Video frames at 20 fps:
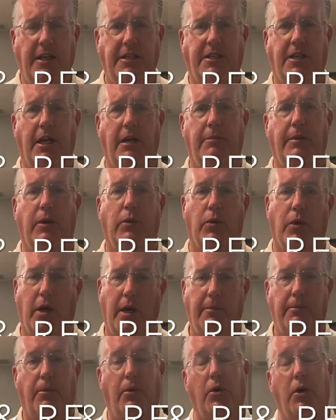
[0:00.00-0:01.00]
going to be real
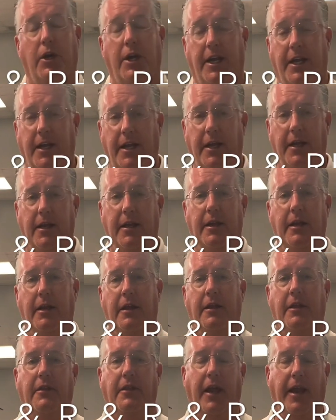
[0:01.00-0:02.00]
important again
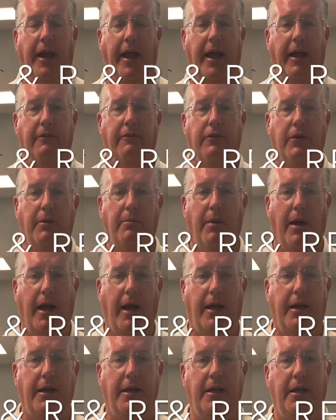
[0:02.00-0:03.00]
that
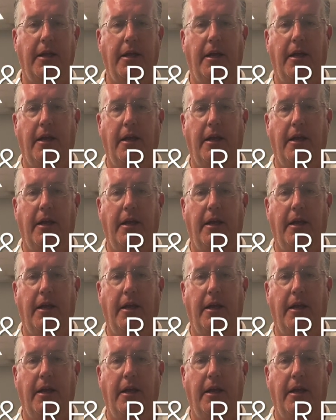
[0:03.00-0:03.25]
everybody